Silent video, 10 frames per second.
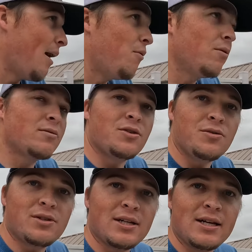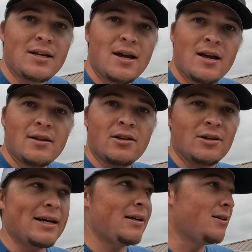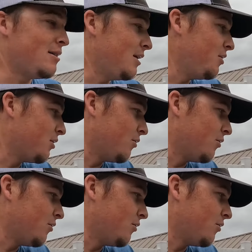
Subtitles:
I want to see the lake continue